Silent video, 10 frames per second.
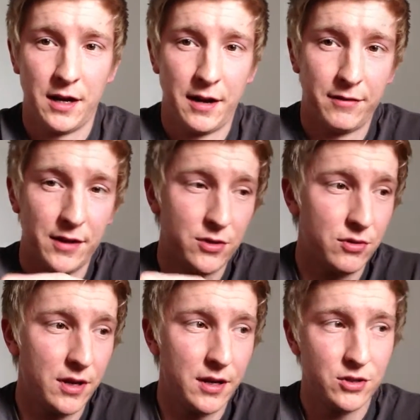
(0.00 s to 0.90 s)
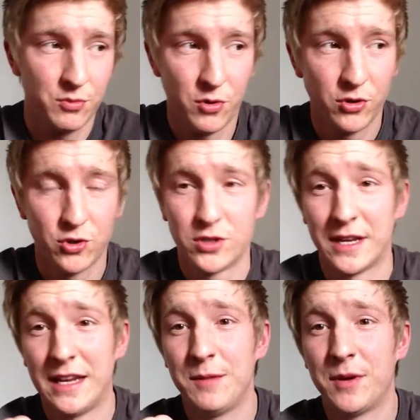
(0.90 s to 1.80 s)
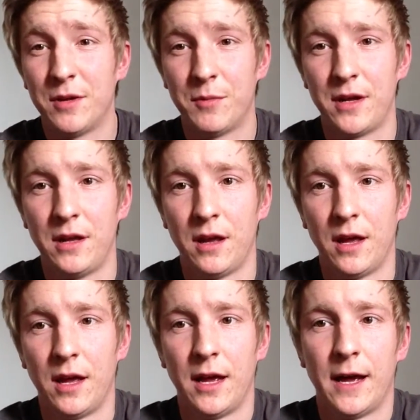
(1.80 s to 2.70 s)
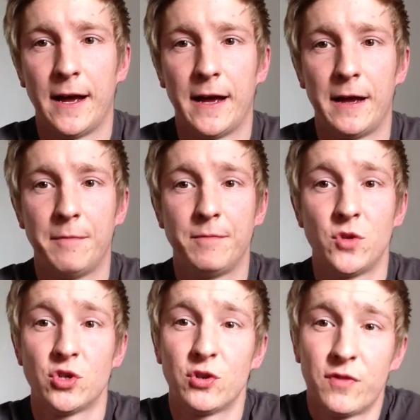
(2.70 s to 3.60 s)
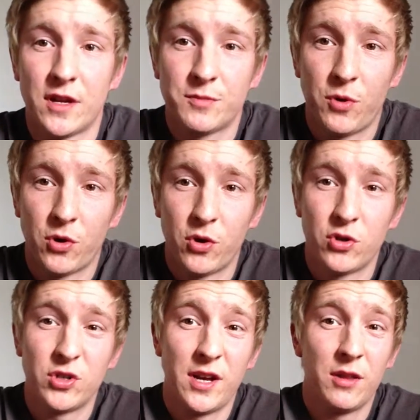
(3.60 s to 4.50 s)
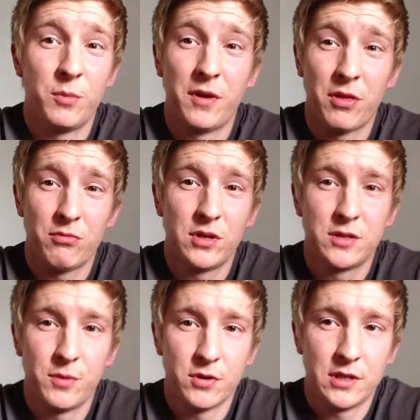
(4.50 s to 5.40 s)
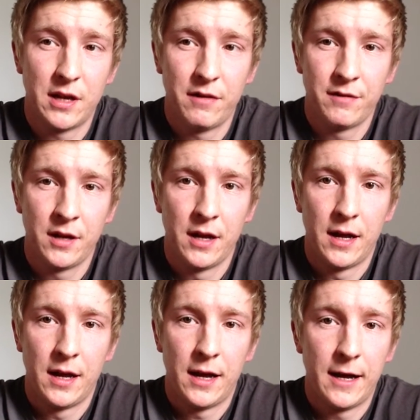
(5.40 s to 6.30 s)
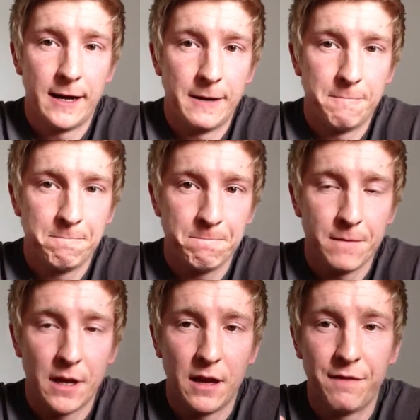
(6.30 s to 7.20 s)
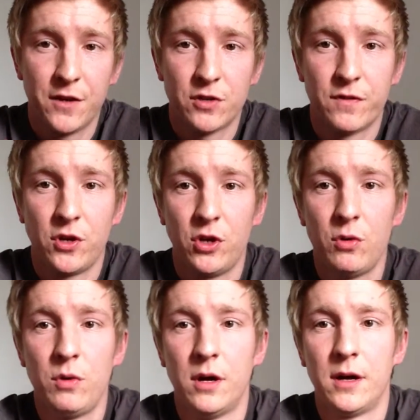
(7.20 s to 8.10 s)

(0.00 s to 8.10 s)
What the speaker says: I've literally had someone just email me, so if that spot goes, yeah, there'll be 3 spots left. If it's for you,